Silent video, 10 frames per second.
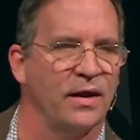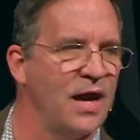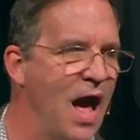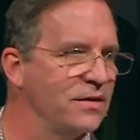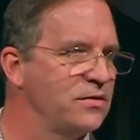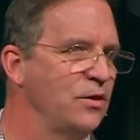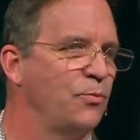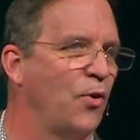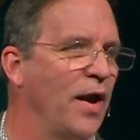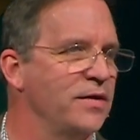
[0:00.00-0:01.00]
a constant
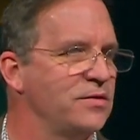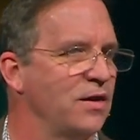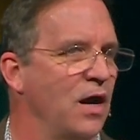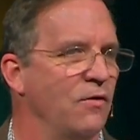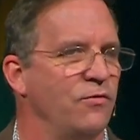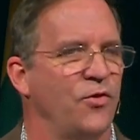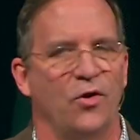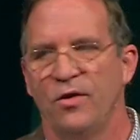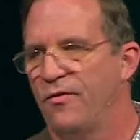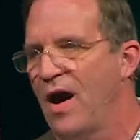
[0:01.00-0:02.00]
price of
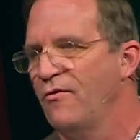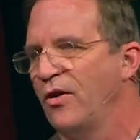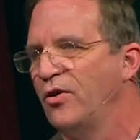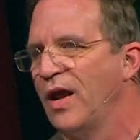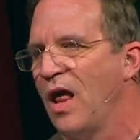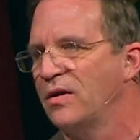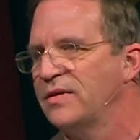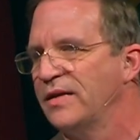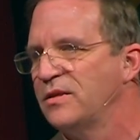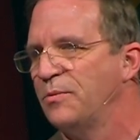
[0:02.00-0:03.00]
$3,500,
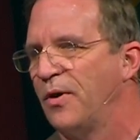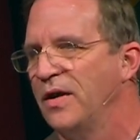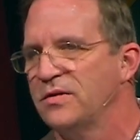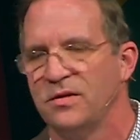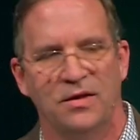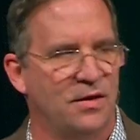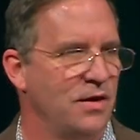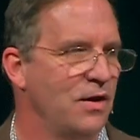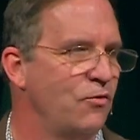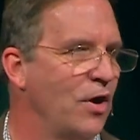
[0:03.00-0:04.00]
that's the price
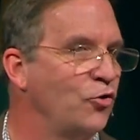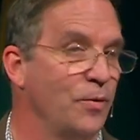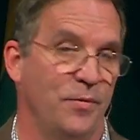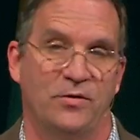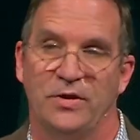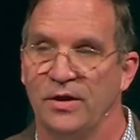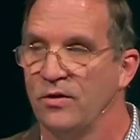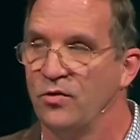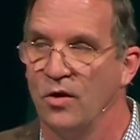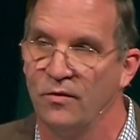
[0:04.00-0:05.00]
for our trip this year,
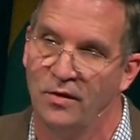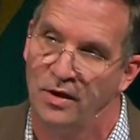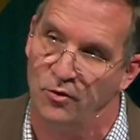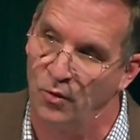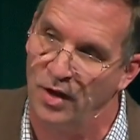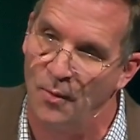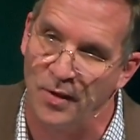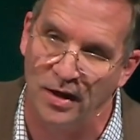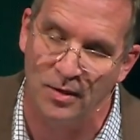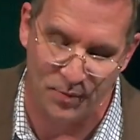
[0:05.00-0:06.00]
so if you want to help
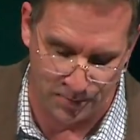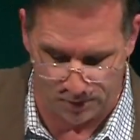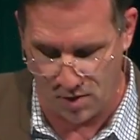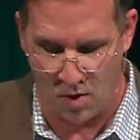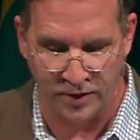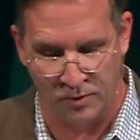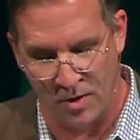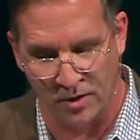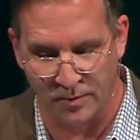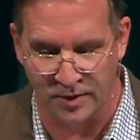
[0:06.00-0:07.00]
any of the people going, you're
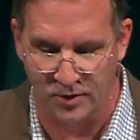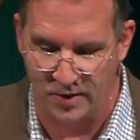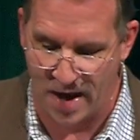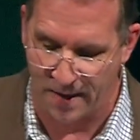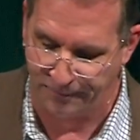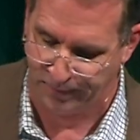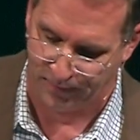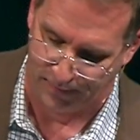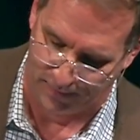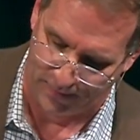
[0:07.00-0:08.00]
welcome to do that.
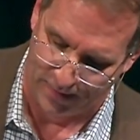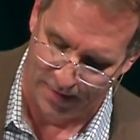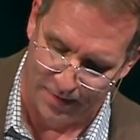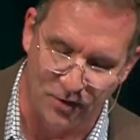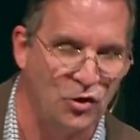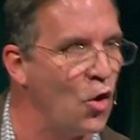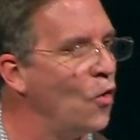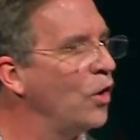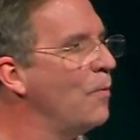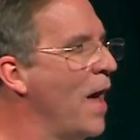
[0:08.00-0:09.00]
The
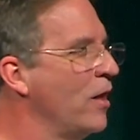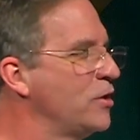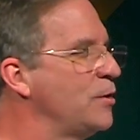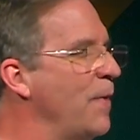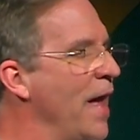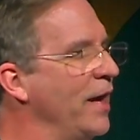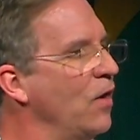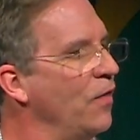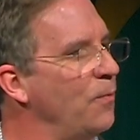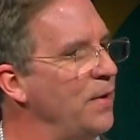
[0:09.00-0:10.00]
total amount spent
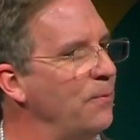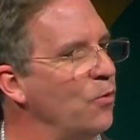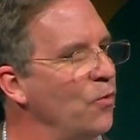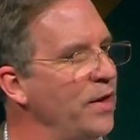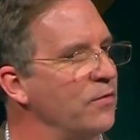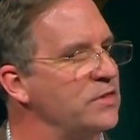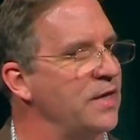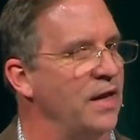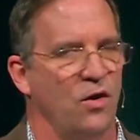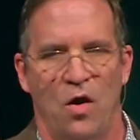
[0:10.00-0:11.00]
on the people we have
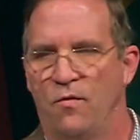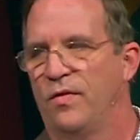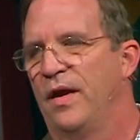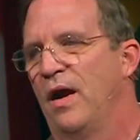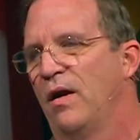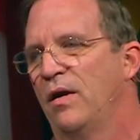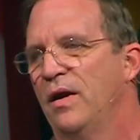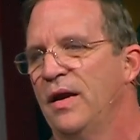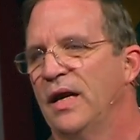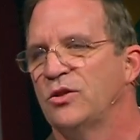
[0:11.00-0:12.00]
sent over there
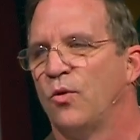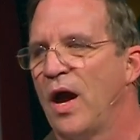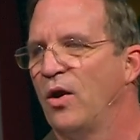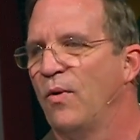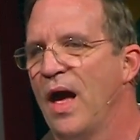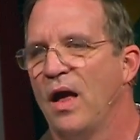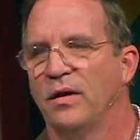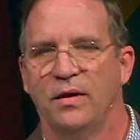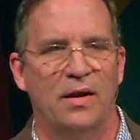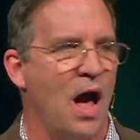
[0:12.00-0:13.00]
is right
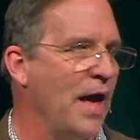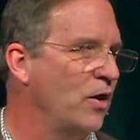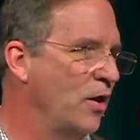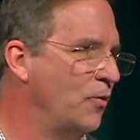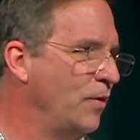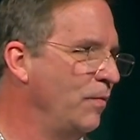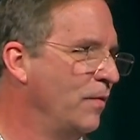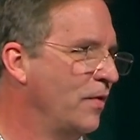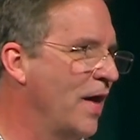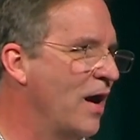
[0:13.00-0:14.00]
around
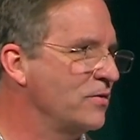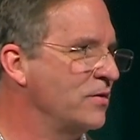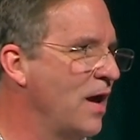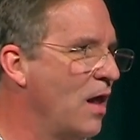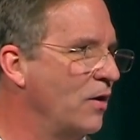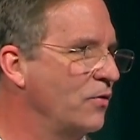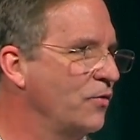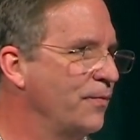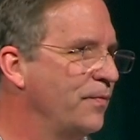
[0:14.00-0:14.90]
$900,000.